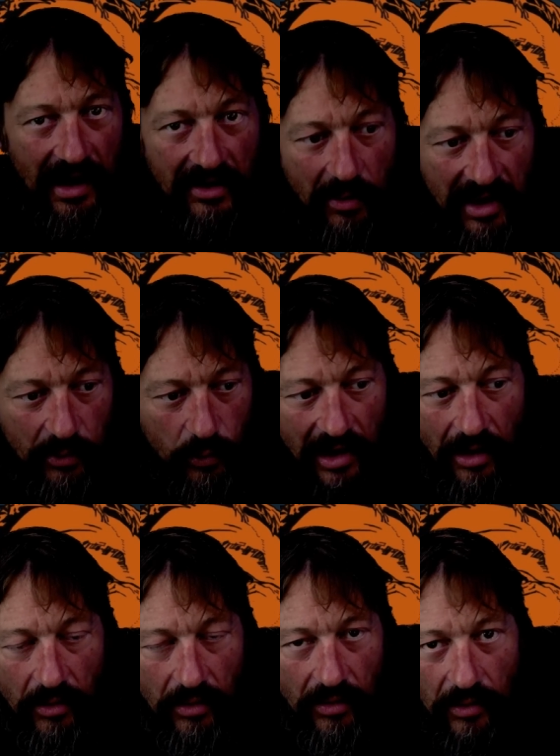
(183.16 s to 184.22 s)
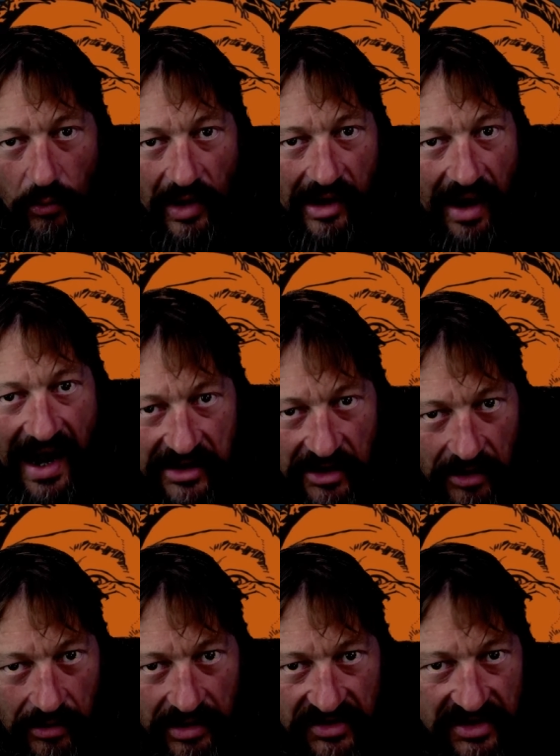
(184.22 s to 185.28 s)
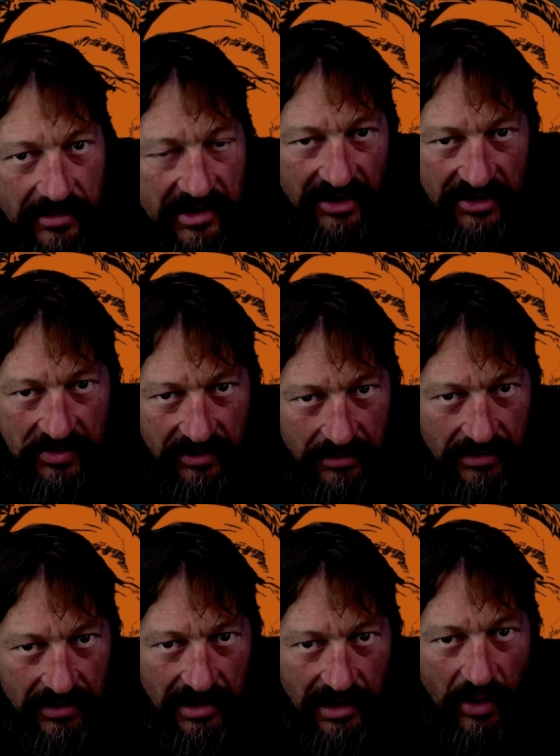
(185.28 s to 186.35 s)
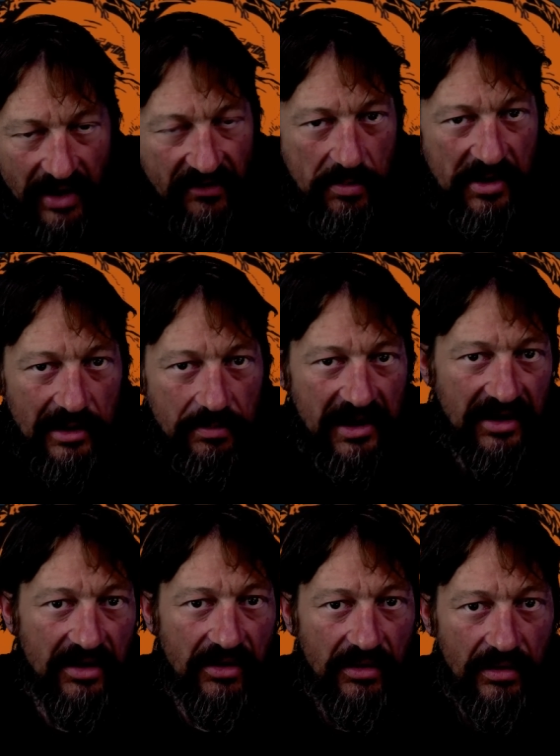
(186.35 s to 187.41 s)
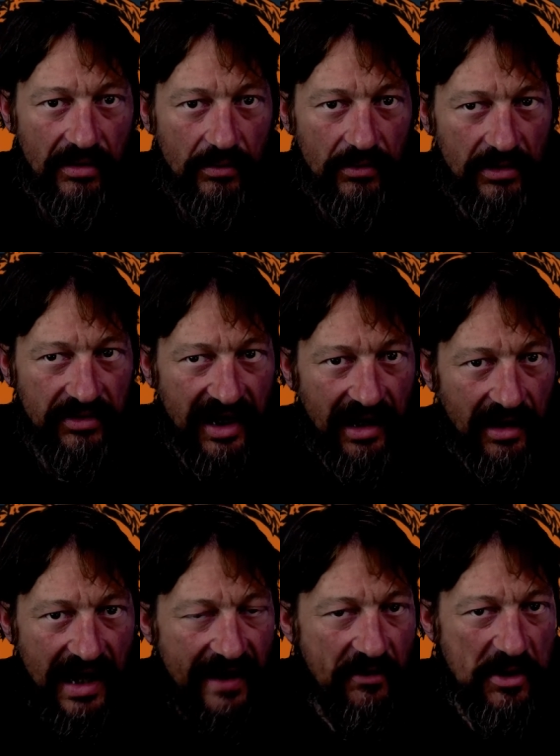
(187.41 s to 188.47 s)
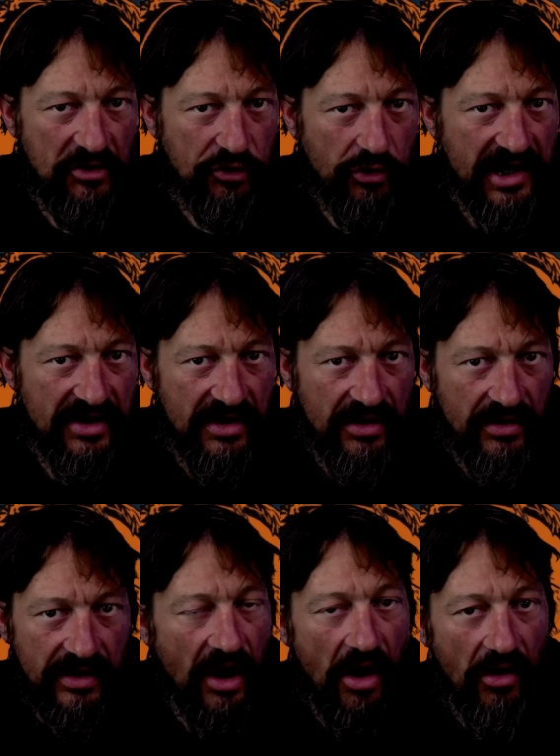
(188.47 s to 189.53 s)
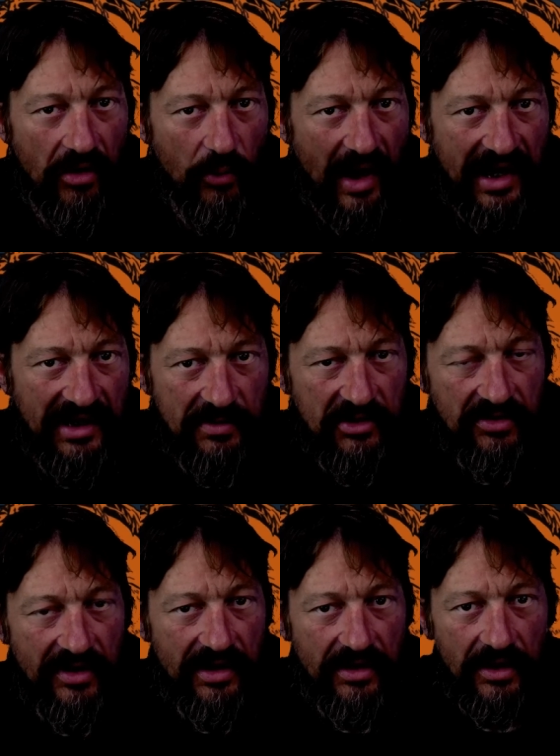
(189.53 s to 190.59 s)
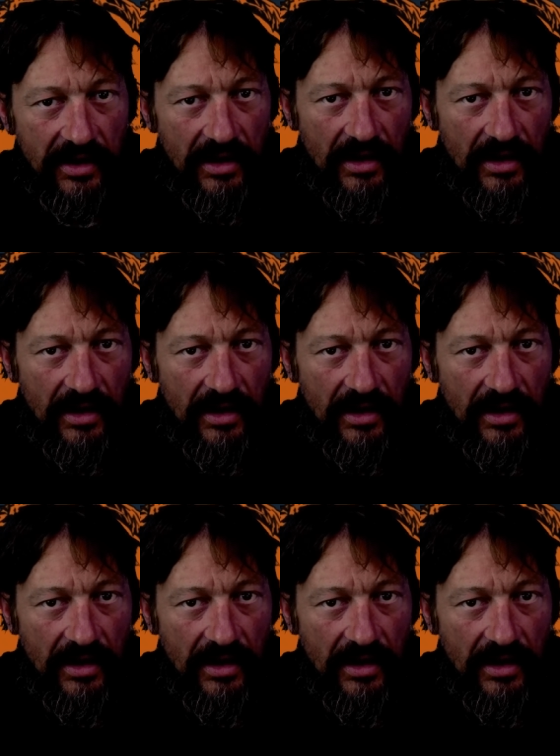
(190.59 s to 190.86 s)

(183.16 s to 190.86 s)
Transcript: And they went, "Well, where are you?" And I said, "I'm in hospital." Oh, have you been admitted? Well, yeah. Have you been treated? No, I'm waiting to be treated.